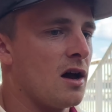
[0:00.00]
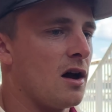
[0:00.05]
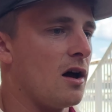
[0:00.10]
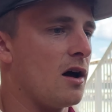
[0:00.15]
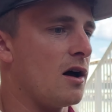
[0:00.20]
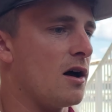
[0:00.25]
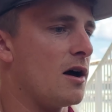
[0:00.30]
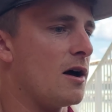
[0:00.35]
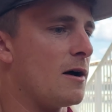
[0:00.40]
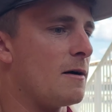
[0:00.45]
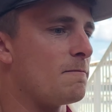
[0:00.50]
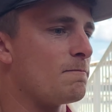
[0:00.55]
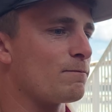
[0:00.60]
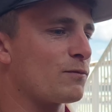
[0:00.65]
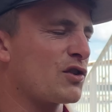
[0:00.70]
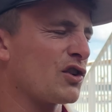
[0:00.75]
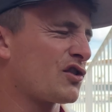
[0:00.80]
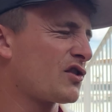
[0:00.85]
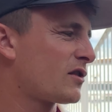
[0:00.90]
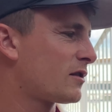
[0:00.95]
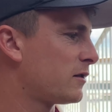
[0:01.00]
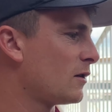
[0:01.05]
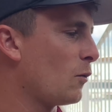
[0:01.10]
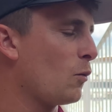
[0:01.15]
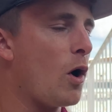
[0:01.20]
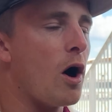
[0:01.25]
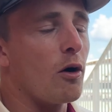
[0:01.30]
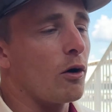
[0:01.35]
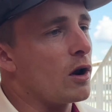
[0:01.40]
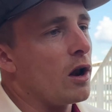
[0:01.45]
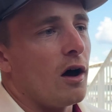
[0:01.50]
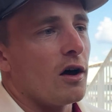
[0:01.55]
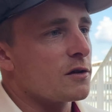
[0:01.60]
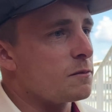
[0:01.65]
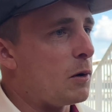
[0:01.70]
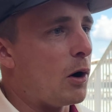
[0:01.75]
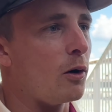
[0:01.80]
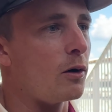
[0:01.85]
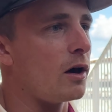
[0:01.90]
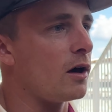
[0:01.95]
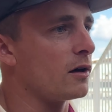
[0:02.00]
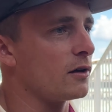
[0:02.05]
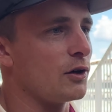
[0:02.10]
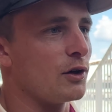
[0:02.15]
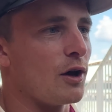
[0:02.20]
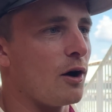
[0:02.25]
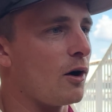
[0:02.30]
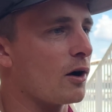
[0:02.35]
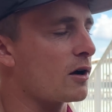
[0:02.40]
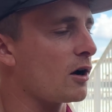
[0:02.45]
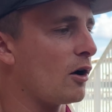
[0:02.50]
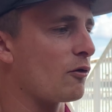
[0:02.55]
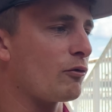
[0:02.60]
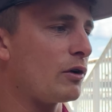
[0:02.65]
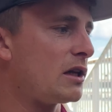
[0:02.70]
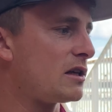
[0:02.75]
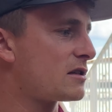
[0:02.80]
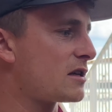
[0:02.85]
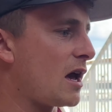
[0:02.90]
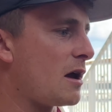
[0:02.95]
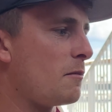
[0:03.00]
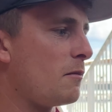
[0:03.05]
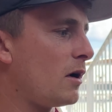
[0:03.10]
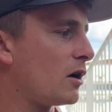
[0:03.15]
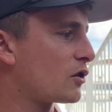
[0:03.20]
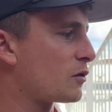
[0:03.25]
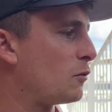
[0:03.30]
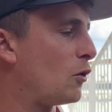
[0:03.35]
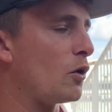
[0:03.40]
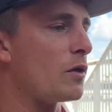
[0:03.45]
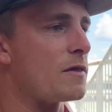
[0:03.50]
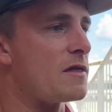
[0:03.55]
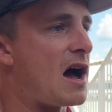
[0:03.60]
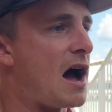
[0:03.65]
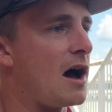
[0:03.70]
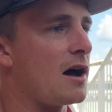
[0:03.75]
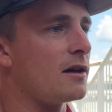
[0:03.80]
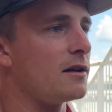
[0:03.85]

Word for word: Um, just world class bowler. You know, I can't really say much more than that,